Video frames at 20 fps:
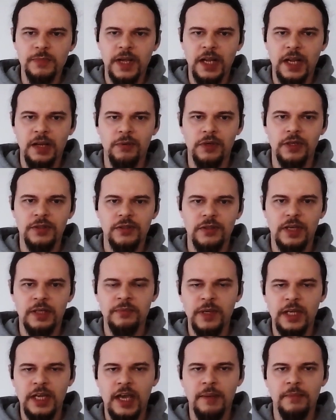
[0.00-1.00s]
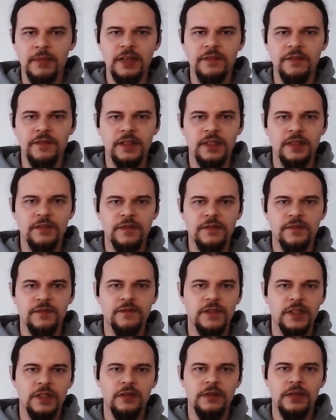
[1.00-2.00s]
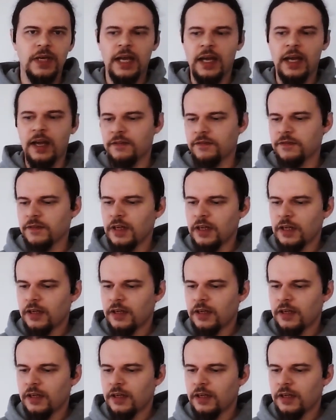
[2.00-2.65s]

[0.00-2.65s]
malware to NPM, even if you have